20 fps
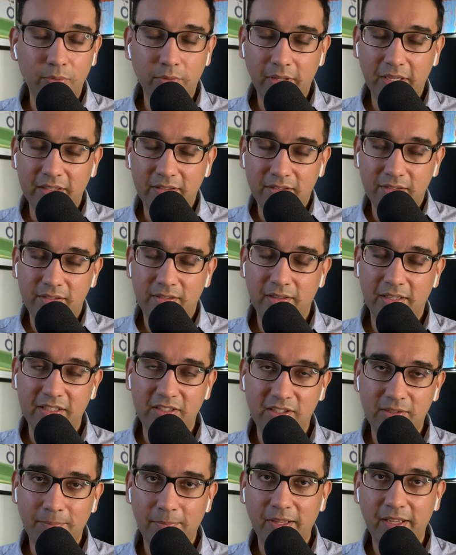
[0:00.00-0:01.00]
let's
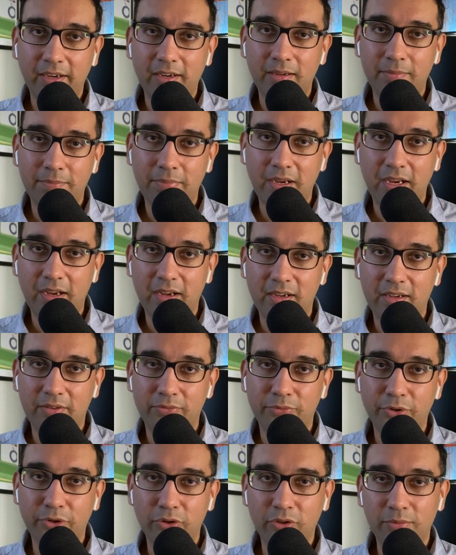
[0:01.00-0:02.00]
let's split up
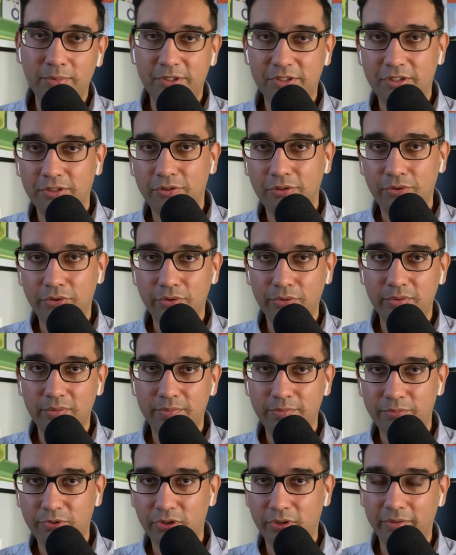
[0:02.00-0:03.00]
uh, renewables into two
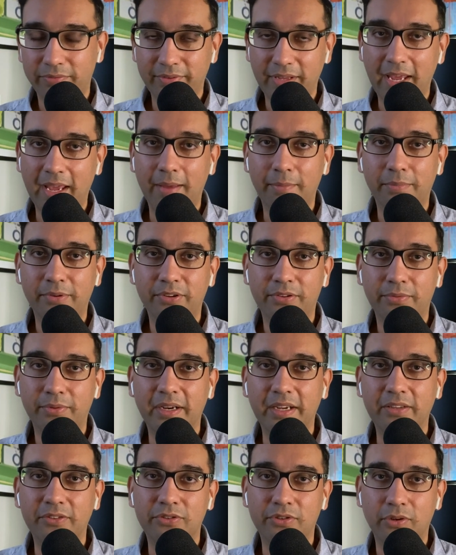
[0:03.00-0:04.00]
sort of camps,
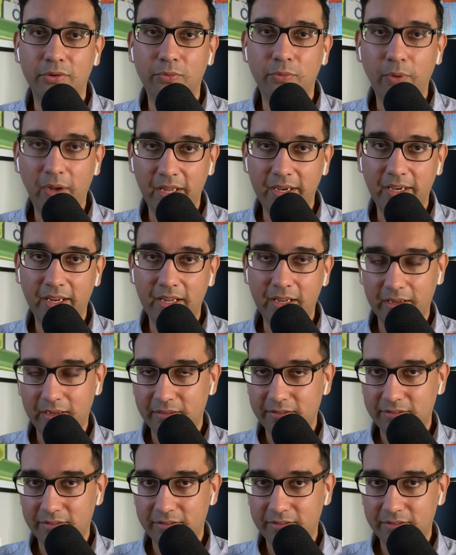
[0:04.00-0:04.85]
right? So one is